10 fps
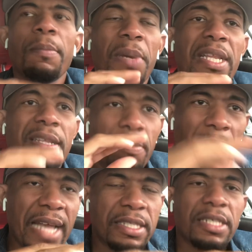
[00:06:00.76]
but
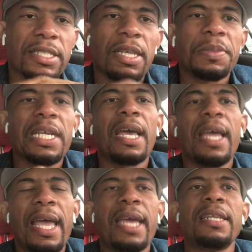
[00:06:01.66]
back to the subject at
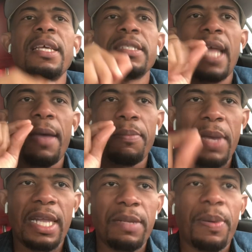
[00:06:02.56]
hand is that
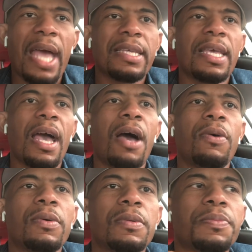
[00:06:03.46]
Manny Pacquiao